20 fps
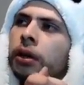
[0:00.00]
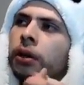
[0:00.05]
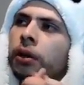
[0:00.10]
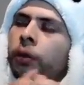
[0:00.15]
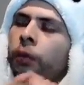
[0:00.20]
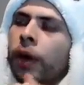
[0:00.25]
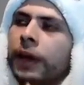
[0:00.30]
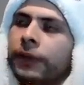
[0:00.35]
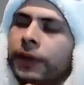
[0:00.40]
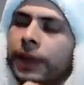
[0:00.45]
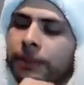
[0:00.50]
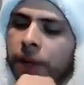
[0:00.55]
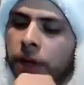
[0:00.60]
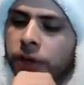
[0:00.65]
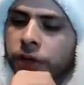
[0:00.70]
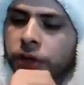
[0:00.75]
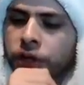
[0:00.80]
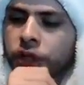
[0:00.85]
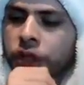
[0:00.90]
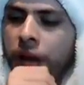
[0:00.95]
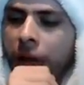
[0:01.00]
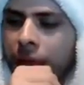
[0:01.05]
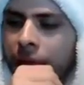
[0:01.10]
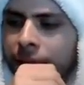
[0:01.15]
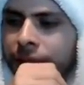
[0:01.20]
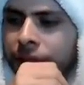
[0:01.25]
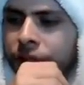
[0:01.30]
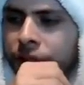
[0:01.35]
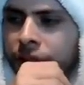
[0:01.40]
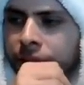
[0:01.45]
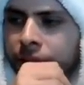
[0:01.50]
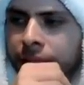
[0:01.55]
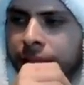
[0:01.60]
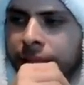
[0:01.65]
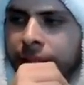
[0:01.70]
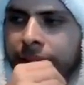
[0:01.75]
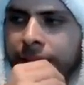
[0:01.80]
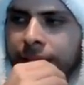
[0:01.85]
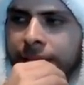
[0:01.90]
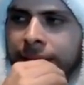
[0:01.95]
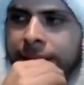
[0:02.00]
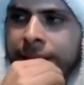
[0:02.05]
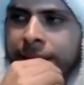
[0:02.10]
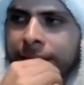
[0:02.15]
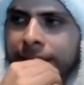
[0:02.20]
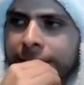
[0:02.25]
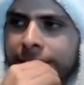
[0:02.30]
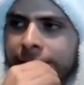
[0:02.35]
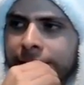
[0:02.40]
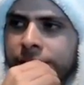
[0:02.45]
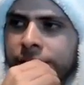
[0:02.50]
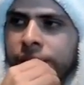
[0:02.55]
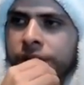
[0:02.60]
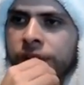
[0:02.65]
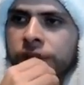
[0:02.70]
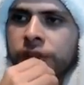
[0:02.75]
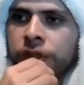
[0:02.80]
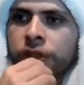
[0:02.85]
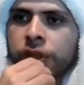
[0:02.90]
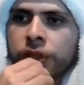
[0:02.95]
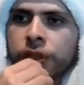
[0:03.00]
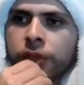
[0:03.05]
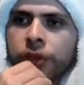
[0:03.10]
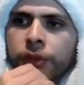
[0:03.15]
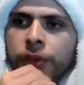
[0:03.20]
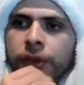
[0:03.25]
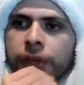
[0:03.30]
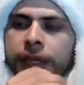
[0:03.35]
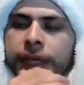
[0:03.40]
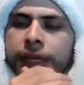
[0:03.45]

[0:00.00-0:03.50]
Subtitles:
most challenging things to do